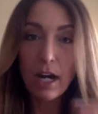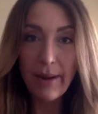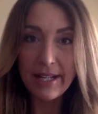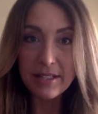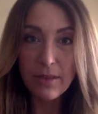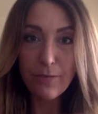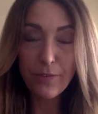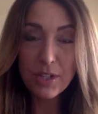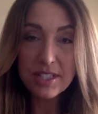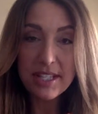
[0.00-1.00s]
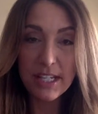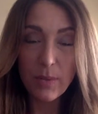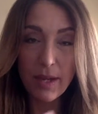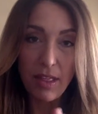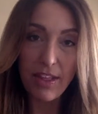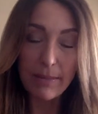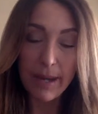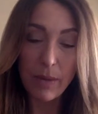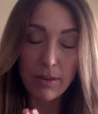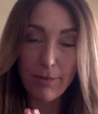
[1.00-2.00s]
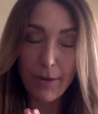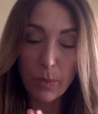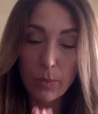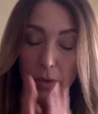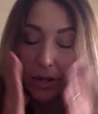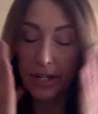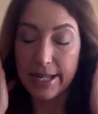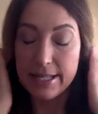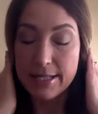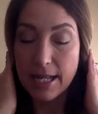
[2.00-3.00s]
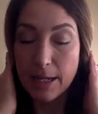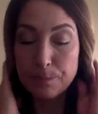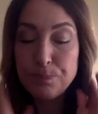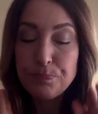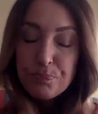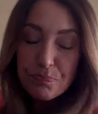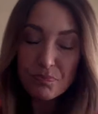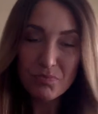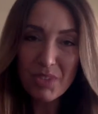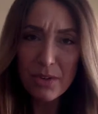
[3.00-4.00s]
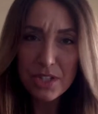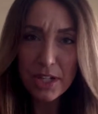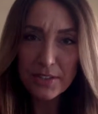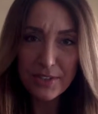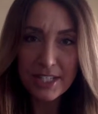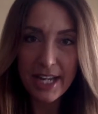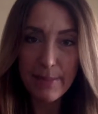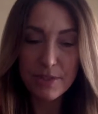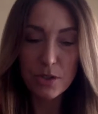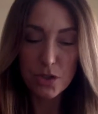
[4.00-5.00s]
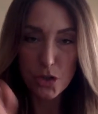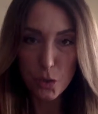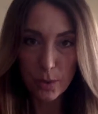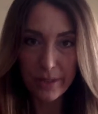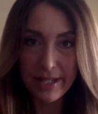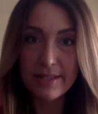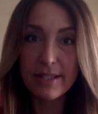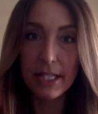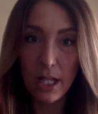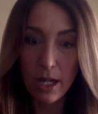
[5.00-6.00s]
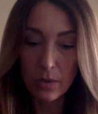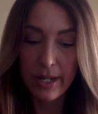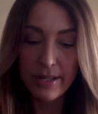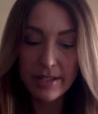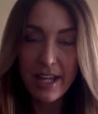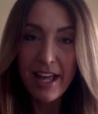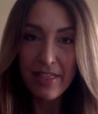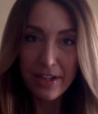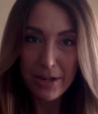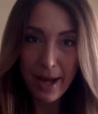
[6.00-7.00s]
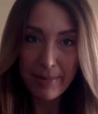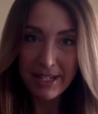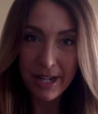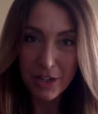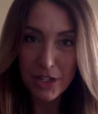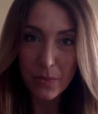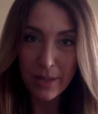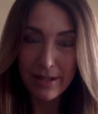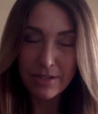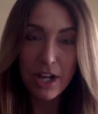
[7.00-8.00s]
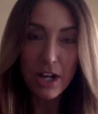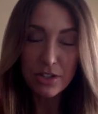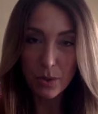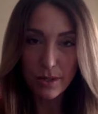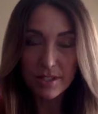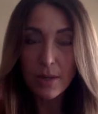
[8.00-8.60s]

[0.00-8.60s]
All right, so the first thing you want to think about with a foam roller is there's all different types. There's the short ones, the long ones, the knobby, notchy ones, all sorts.